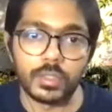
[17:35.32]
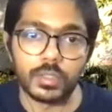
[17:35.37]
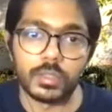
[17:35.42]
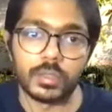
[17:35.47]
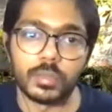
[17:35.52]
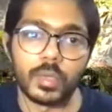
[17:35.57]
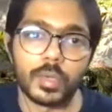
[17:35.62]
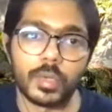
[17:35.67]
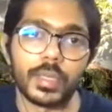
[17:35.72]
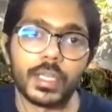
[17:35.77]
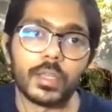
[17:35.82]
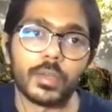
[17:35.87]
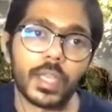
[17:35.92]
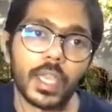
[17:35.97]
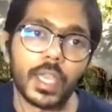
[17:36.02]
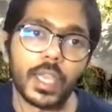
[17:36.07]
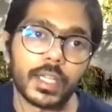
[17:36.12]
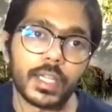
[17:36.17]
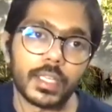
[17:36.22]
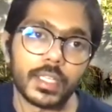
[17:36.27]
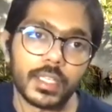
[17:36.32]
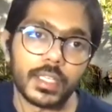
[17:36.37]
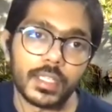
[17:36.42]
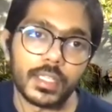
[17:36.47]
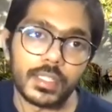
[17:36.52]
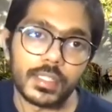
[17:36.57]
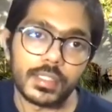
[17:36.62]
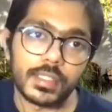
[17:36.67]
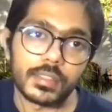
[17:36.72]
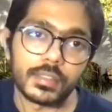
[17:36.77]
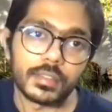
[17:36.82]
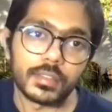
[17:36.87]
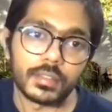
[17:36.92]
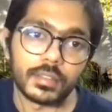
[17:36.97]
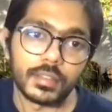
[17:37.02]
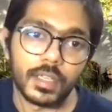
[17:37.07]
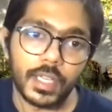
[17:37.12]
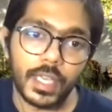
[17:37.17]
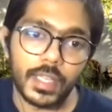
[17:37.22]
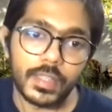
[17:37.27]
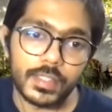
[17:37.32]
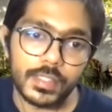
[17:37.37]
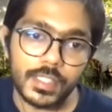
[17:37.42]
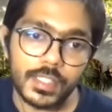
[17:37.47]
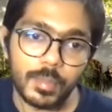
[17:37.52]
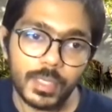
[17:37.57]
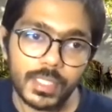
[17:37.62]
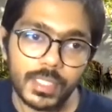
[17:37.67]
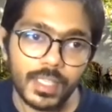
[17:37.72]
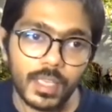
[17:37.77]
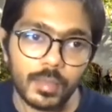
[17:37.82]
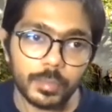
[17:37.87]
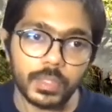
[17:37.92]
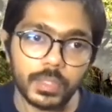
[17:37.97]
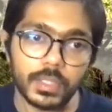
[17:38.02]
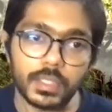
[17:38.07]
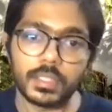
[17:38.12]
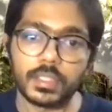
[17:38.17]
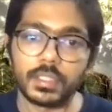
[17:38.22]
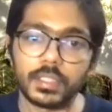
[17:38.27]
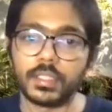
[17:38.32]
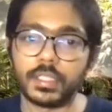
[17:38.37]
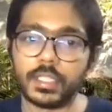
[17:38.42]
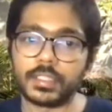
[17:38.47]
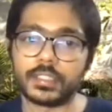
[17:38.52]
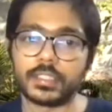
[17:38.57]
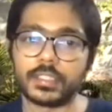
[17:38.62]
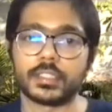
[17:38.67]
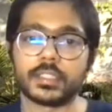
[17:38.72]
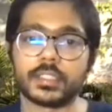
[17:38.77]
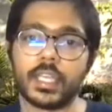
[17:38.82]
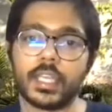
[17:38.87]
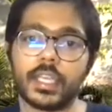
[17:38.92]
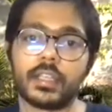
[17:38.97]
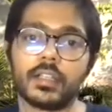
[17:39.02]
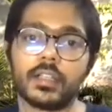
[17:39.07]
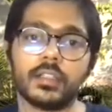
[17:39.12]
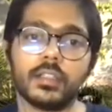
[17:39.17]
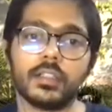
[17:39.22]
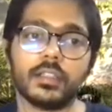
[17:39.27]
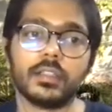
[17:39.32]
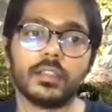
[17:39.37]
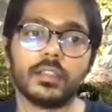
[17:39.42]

what we'll look at is, again, the same example. Let's just take a